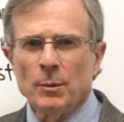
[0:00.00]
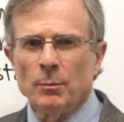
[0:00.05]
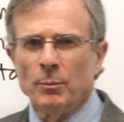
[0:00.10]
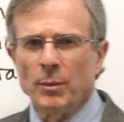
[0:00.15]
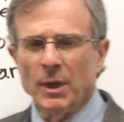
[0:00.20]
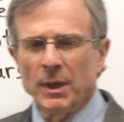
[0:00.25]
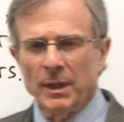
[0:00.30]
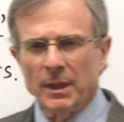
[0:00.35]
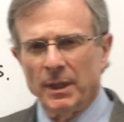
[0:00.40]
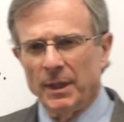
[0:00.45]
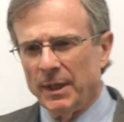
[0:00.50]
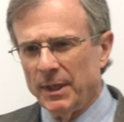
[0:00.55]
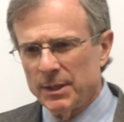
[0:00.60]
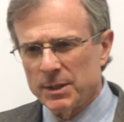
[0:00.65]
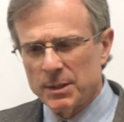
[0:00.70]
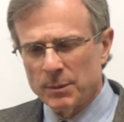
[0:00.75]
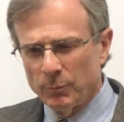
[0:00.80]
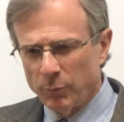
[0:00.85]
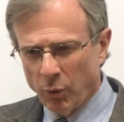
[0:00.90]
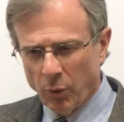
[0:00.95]
but
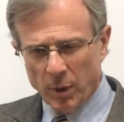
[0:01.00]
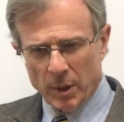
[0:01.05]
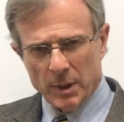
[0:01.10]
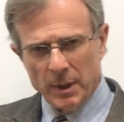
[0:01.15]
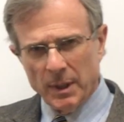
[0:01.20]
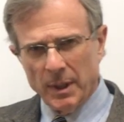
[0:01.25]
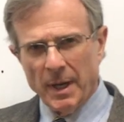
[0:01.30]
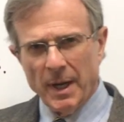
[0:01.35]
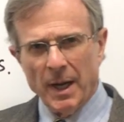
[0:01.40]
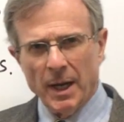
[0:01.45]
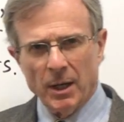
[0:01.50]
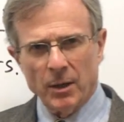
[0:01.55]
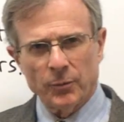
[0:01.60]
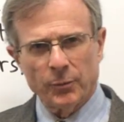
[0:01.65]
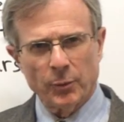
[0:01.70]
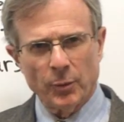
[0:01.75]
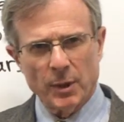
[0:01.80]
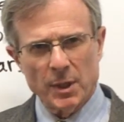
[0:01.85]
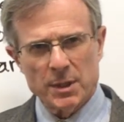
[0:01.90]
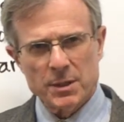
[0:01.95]
it's important now
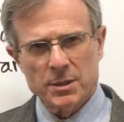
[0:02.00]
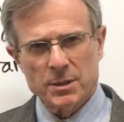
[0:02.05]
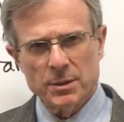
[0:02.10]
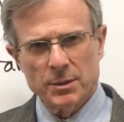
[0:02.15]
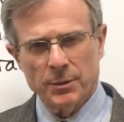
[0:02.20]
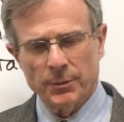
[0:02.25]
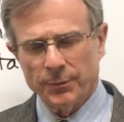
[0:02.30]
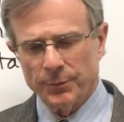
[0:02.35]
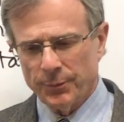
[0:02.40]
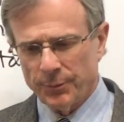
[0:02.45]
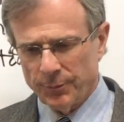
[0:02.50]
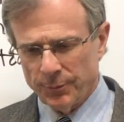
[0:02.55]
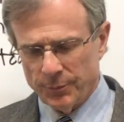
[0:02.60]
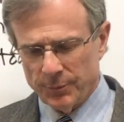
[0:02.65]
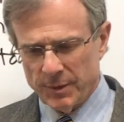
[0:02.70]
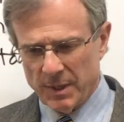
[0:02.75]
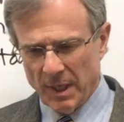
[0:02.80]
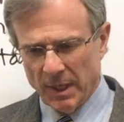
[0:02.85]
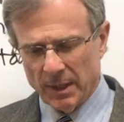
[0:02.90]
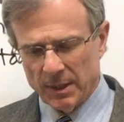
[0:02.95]
for us to
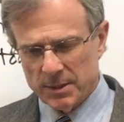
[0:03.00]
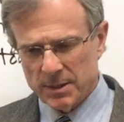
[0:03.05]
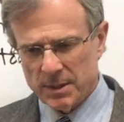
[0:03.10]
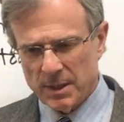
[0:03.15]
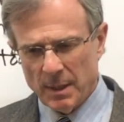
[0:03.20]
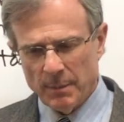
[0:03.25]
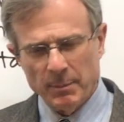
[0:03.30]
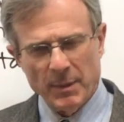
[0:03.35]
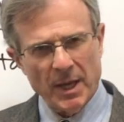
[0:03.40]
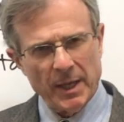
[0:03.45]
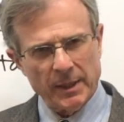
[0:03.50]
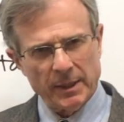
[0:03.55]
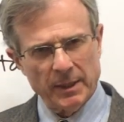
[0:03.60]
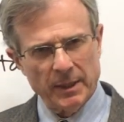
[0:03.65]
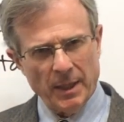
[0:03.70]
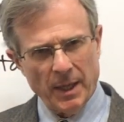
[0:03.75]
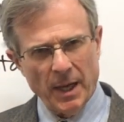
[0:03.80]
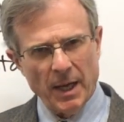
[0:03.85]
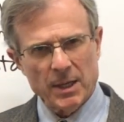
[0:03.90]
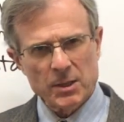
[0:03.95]
take a step back and
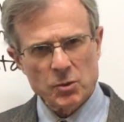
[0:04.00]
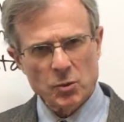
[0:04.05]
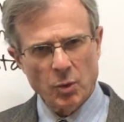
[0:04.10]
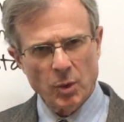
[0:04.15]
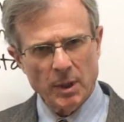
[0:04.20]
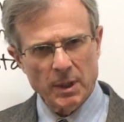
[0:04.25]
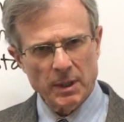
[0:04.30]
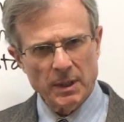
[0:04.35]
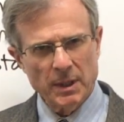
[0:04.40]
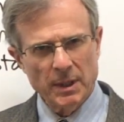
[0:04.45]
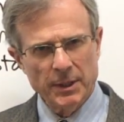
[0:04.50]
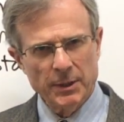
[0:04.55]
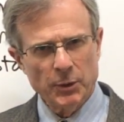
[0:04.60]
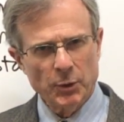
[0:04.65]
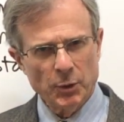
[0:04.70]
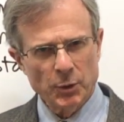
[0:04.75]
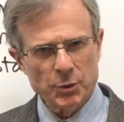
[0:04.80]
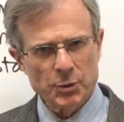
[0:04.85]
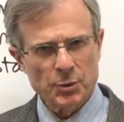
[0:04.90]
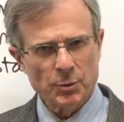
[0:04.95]
ask what an
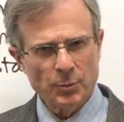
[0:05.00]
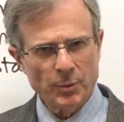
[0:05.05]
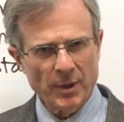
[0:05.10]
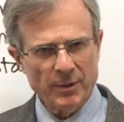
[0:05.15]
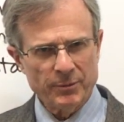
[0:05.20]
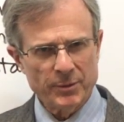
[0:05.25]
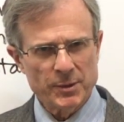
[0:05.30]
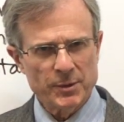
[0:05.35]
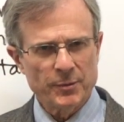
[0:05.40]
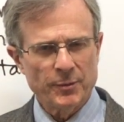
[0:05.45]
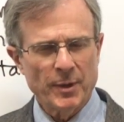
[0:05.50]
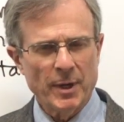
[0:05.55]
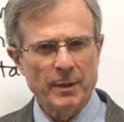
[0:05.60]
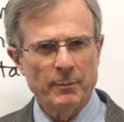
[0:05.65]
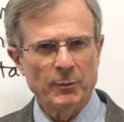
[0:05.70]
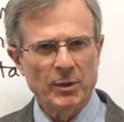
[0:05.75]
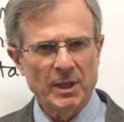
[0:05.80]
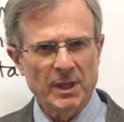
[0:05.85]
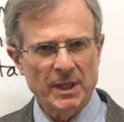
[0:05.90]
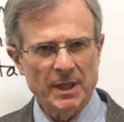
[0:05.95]
inertial reference
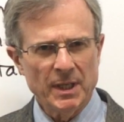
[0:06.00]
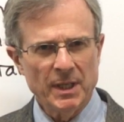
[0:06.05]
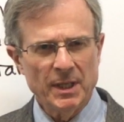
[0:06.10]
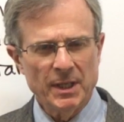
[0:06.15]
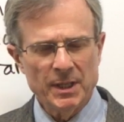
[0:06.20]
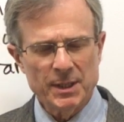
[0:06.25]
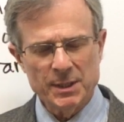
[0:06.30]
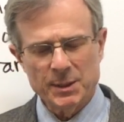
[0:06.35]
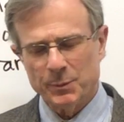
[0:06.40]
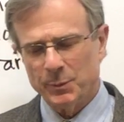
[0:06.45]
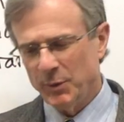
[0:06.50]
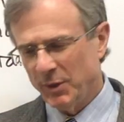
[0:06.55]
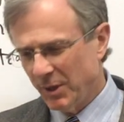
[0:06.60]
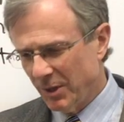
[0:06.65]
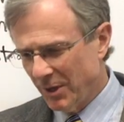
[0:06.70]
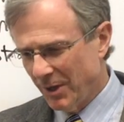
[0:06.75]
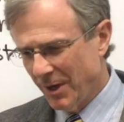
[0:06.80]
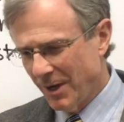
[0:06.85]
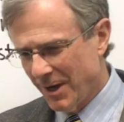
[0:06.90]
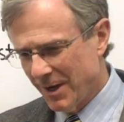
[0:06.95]
frame really is,
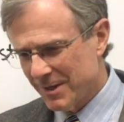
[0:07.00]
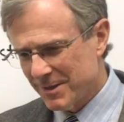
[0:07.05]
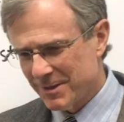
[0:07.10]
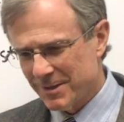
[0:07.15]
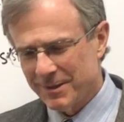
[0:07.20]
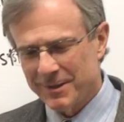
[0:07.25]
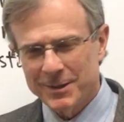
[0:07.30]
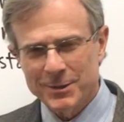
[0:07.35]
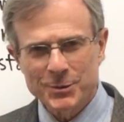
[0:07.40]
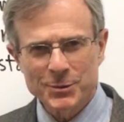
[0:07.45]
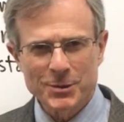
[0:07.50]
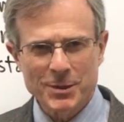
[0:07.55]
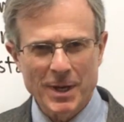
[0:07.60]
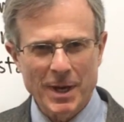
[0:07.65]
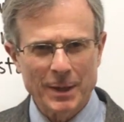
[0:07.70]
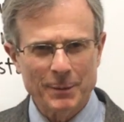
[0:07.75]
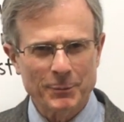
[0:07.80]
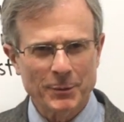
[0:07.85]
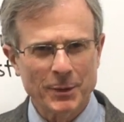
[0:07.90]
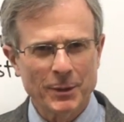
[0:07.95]
because in this
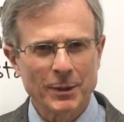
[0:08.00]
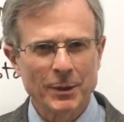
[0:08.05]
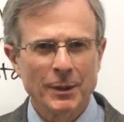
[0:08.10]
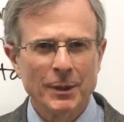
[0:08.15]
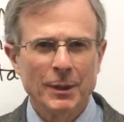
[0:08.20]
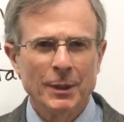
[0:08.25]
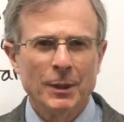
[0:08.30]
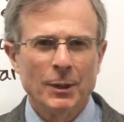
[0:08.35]
chapter,